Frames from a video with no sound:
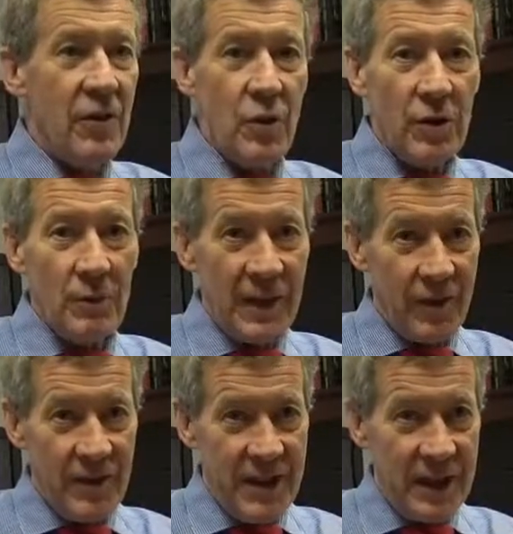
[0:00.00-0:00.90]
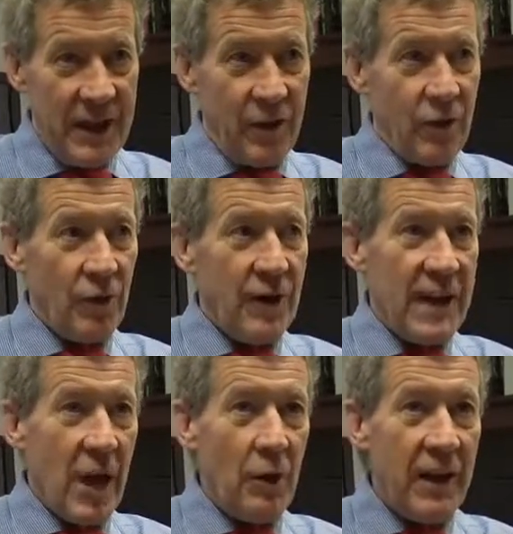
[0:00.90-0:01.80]
a nuclear medicine technique, so they
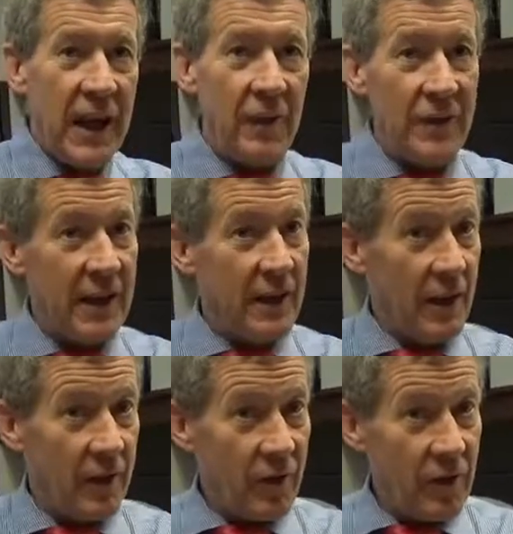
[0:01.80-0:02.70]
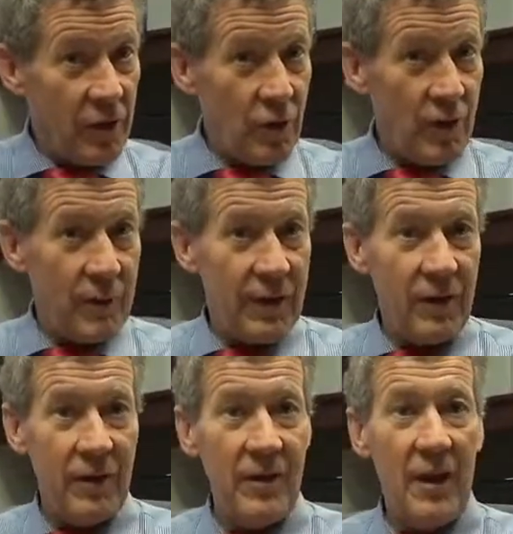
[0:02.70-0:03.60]
have to get licensed in nuclear
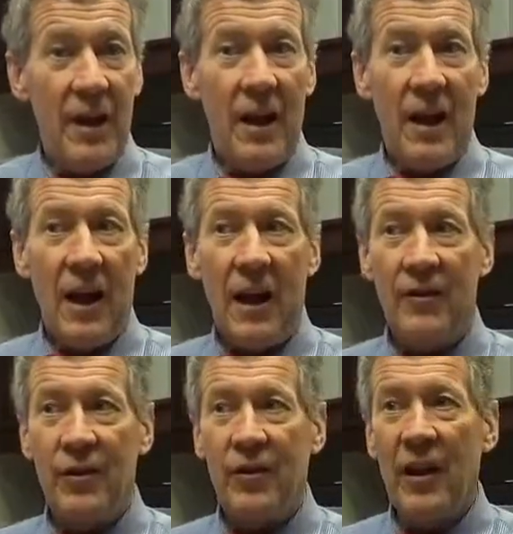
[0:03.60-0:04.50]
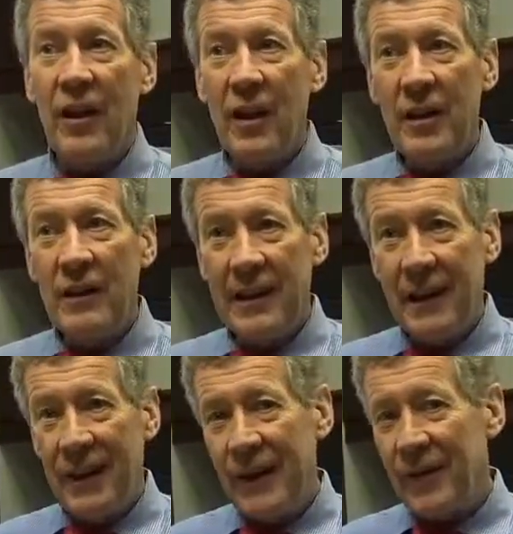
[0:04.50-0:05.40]
medicine. So there's a lot of
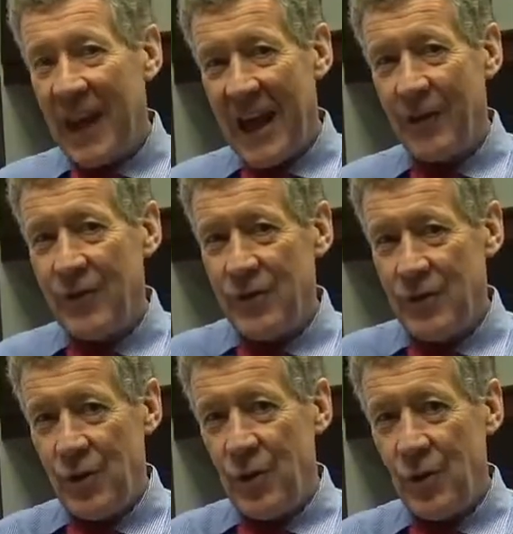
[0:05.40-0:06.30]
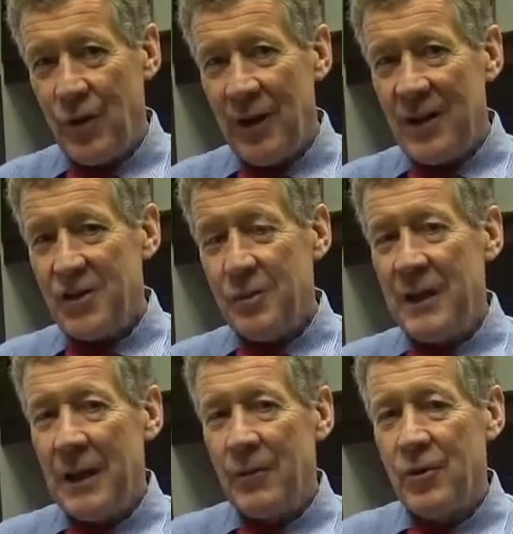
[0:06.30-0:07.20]
little things they have to do to
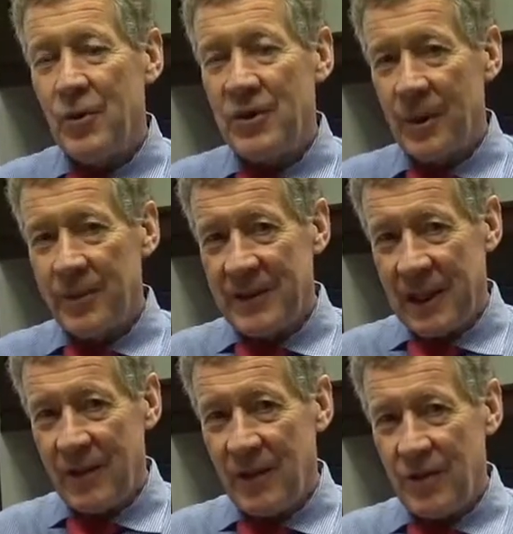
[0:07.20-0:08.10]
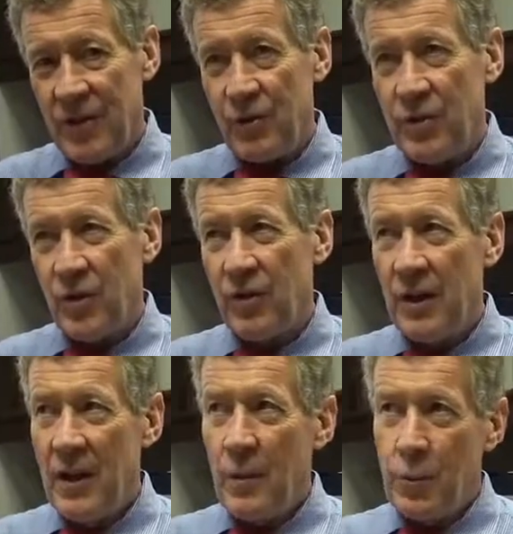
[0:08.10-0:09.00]
be able to adopt the technology, which is
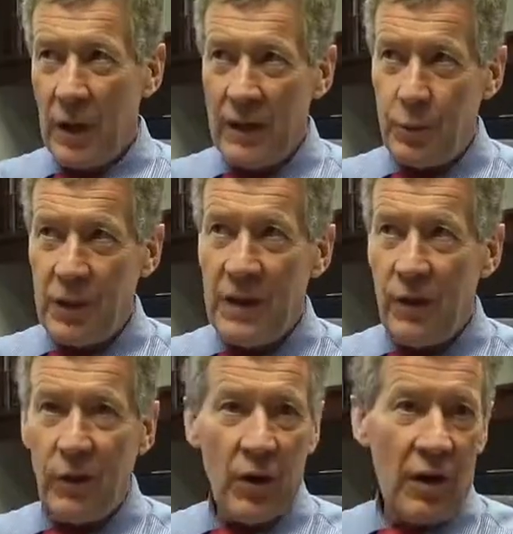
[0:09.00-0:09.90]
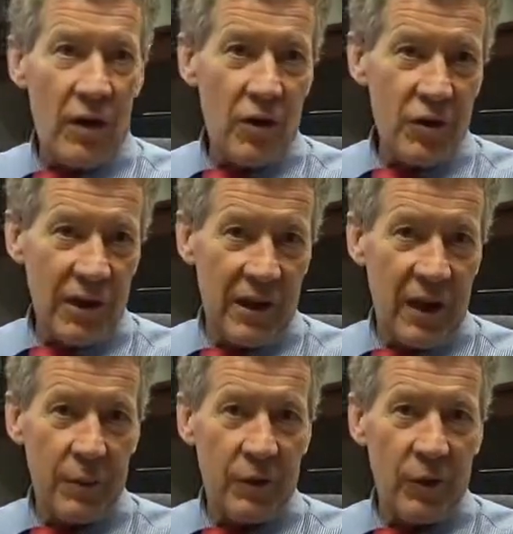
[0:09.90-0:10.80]
pretty easy for a large
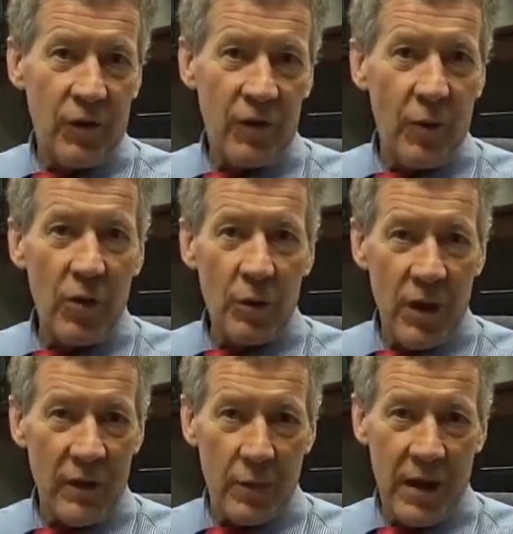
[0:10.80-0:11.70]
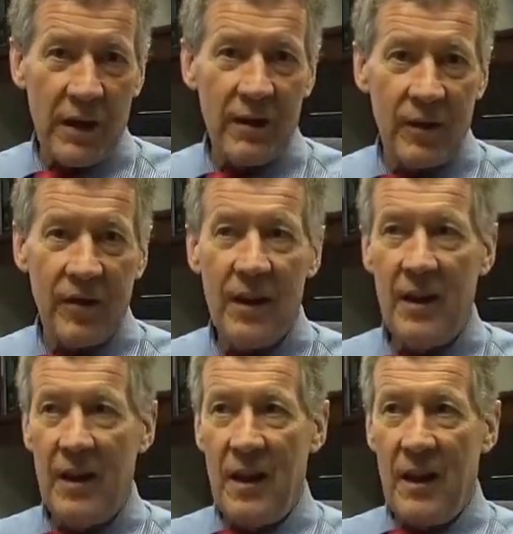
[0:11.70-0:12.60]
clinic, but for a smaller private practice,
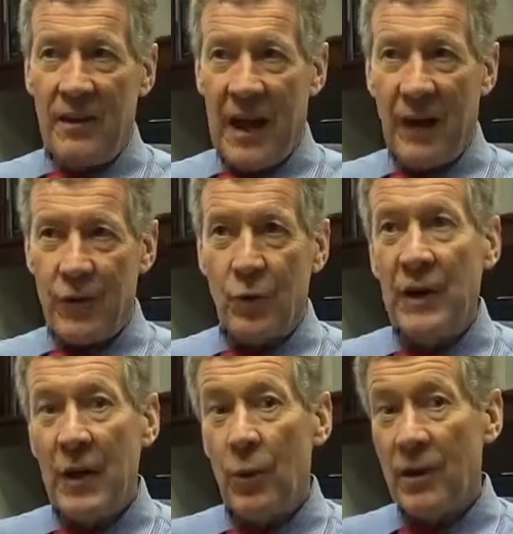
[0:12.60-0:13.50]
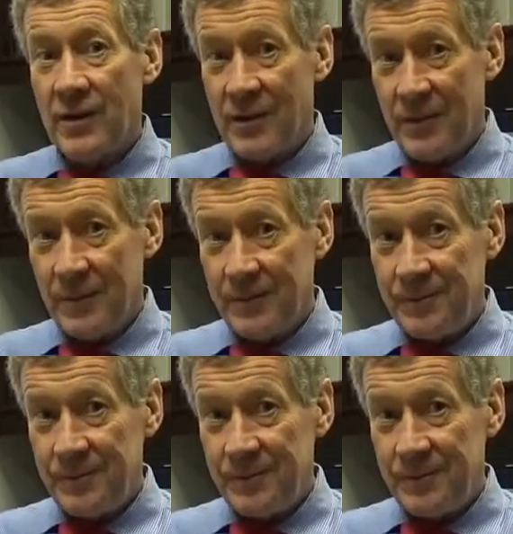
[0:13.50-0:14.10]
they have to really want it.